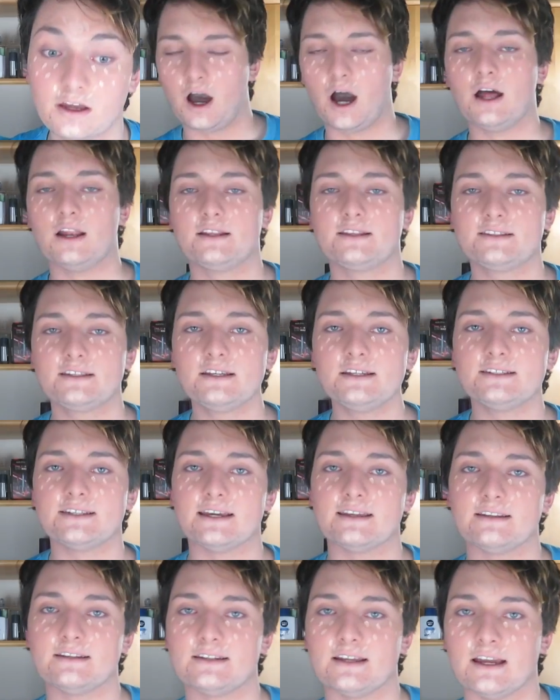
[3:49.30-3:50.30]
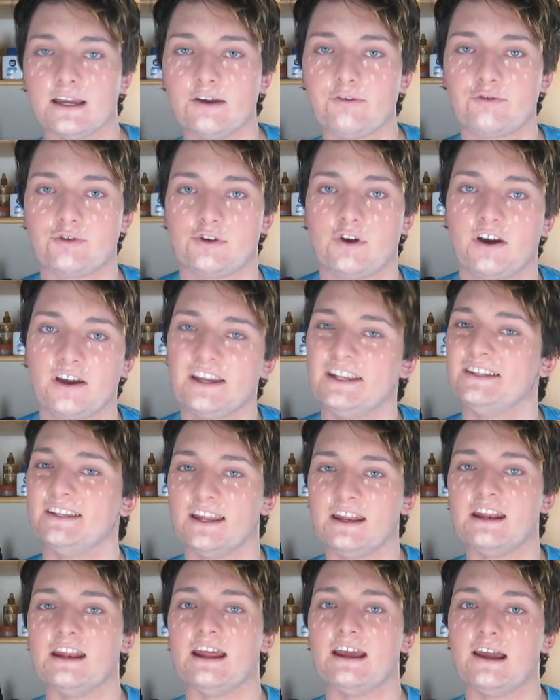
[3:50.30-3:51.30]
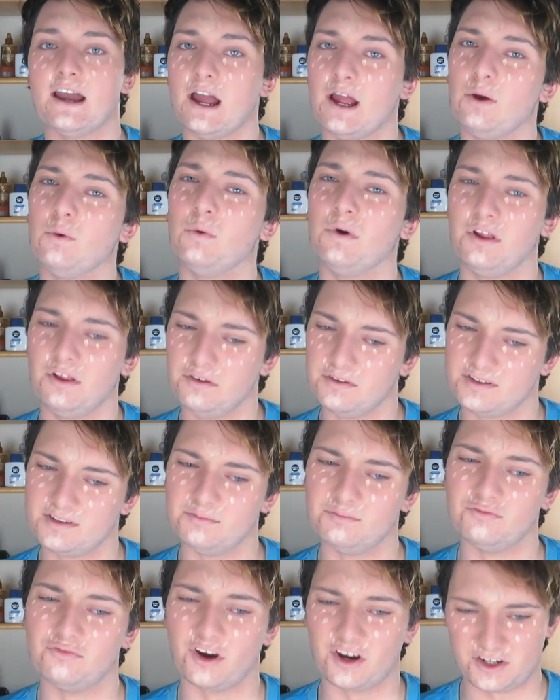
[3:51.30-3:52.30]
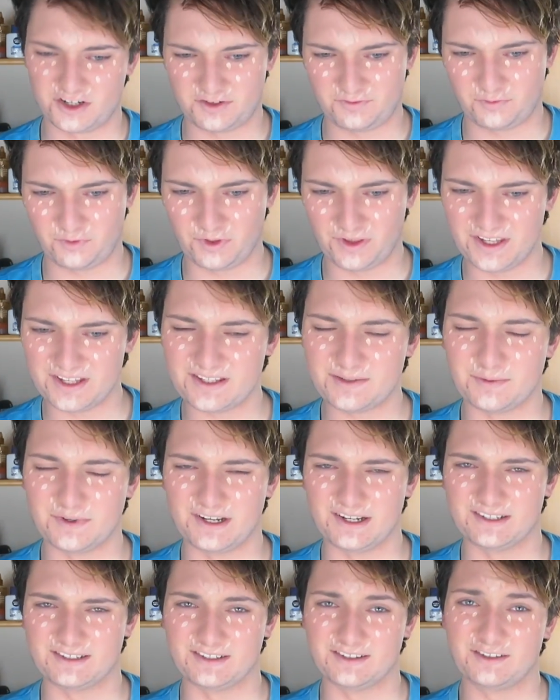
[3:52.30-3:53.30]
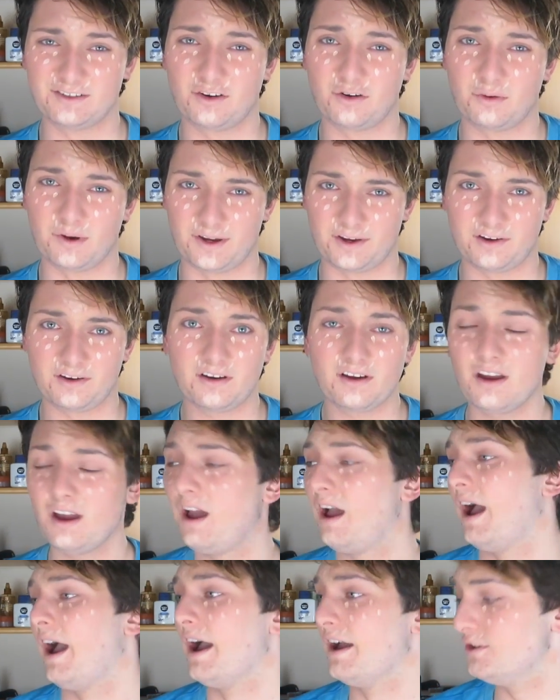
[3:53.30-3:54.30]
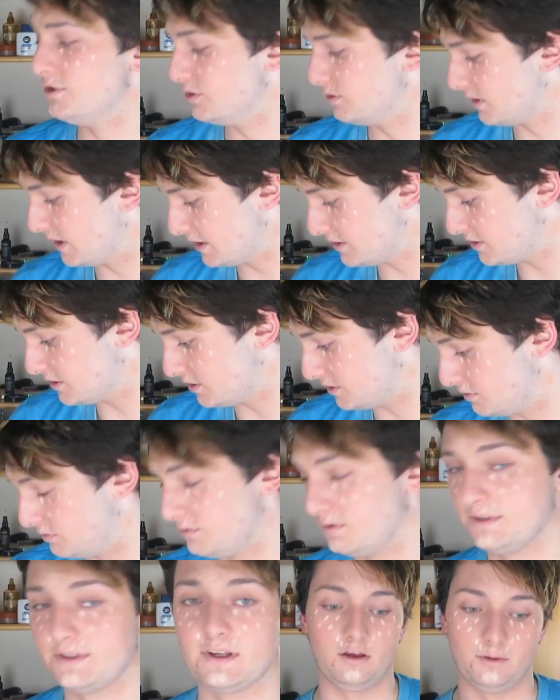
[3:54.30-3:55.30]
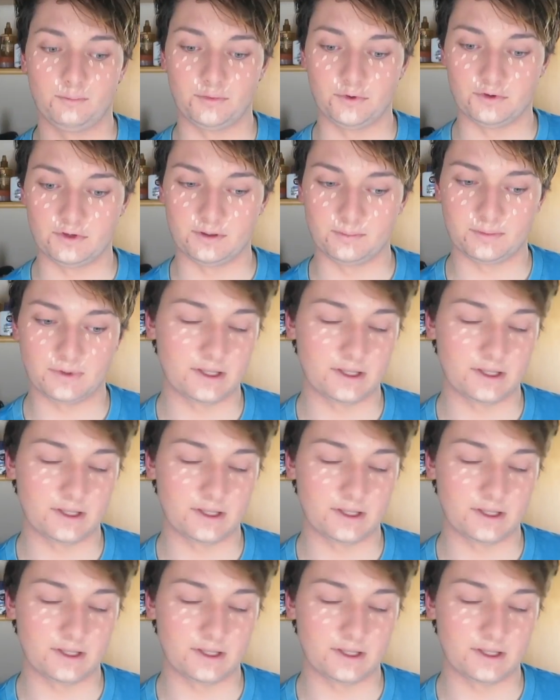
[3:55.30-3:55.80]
Honestly, day to day, if we're talking day to day, I will use a brush for this because it's quicker. I do like to use a beauty